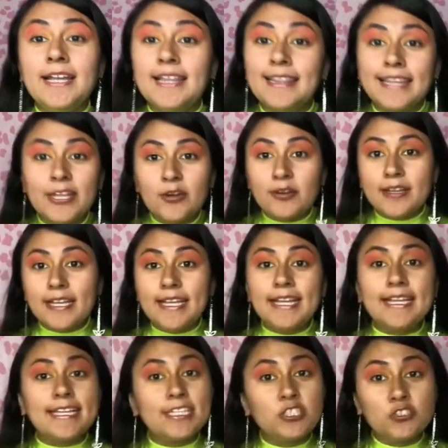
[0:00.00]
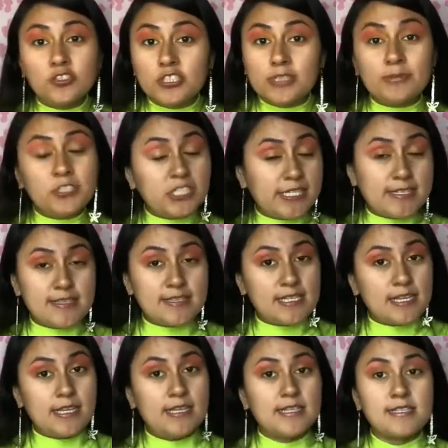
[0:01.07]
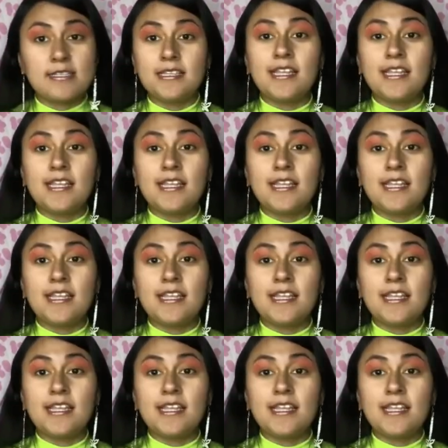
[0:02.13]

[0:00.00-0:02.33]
literally get you some sheets sis.